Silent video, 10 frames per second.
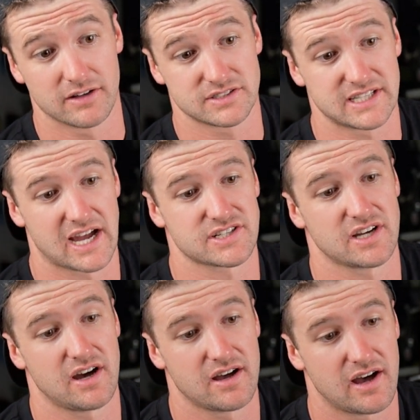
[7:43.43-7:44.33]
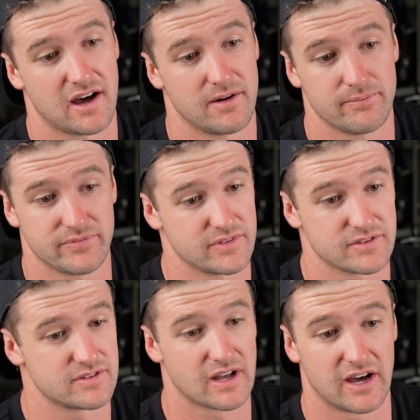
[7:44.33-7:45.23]
Dasher,
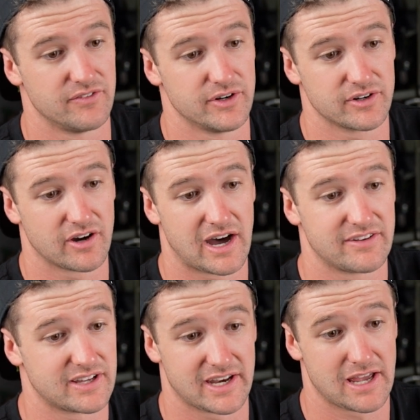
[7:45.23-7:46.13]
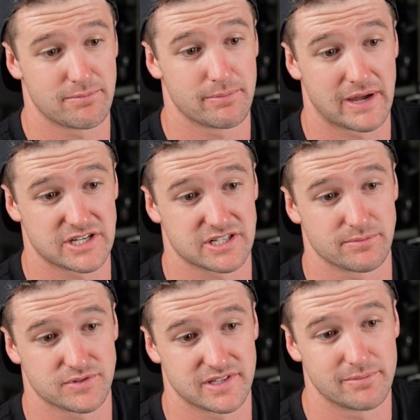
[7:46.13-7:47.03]
unreal guy. I've done a heap of base
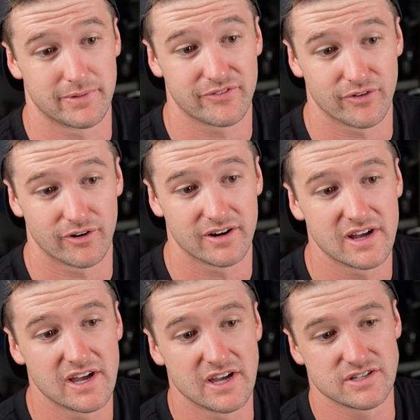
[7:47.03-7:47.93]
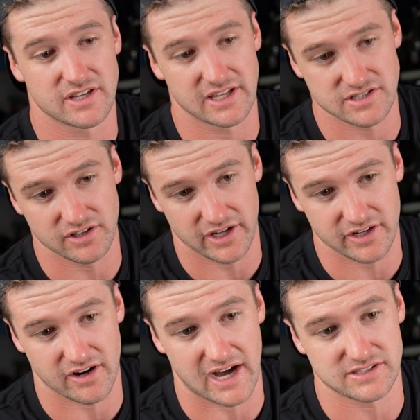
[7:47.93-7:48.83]
jumps with him before. So there's a lot of
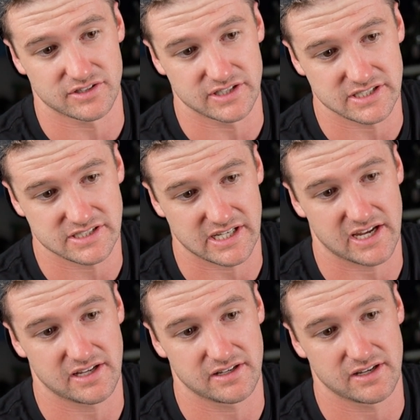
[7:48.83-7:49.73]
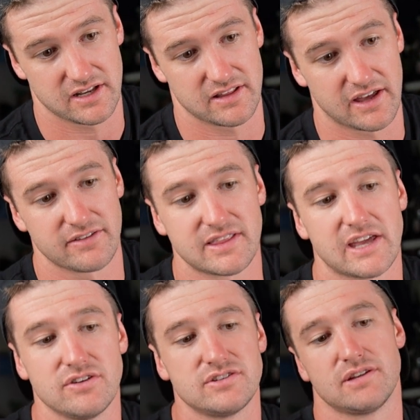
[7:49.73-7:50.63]
guys on this scene. They
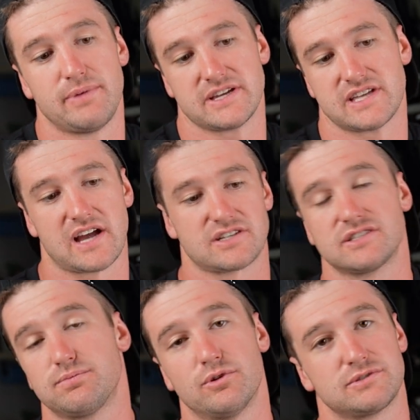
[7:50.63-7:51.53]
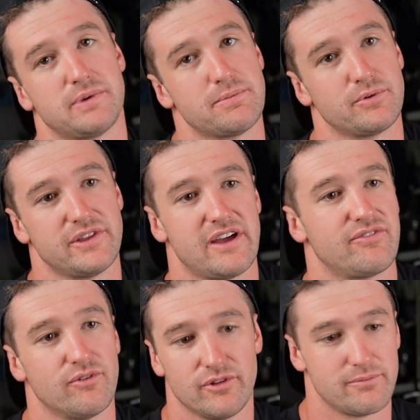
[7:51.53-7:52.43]
use the best action sports people there
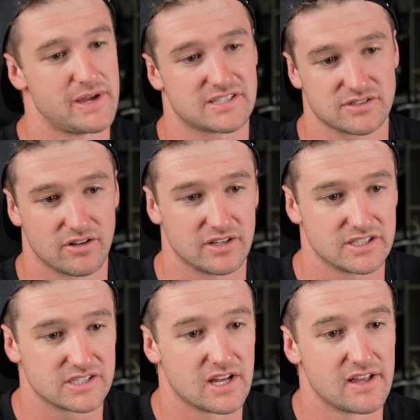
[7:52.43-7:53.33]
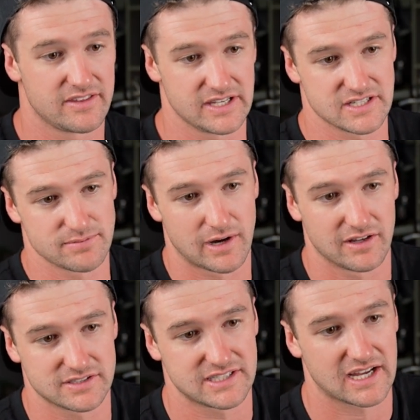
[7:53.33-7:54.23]
for the best knowledge. This is
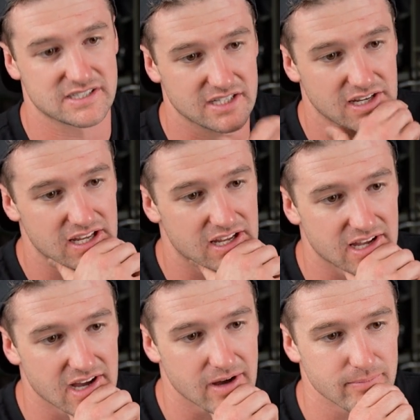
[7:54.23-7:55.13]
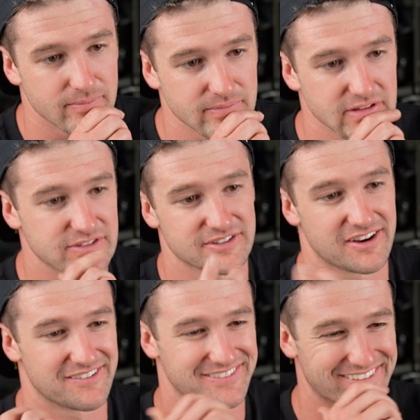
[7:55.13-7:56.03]
Miles Dasher here. Yeah,
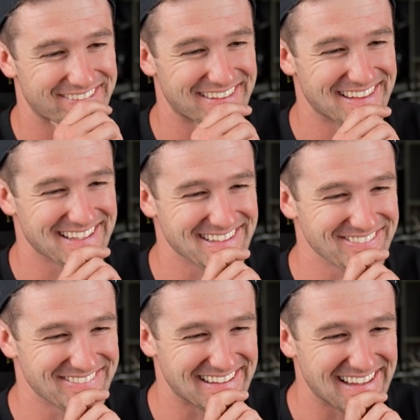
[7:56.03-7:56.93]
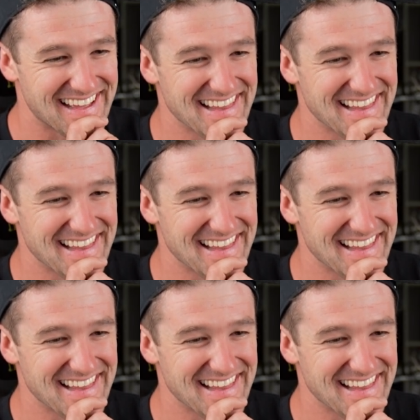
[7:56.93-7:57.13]
sorry, I forgot the clip thing.